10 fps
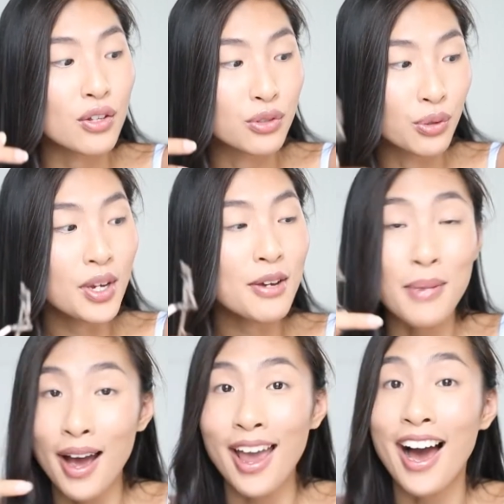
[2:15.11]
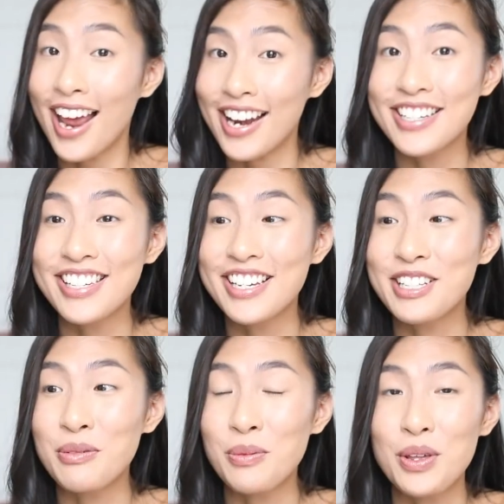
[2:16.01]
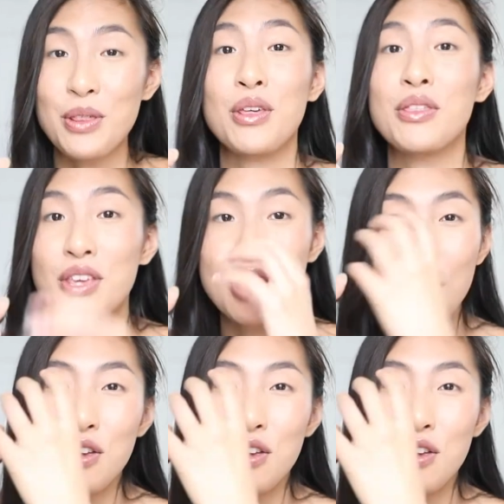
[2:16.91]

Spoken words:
doing my eyelashes with the,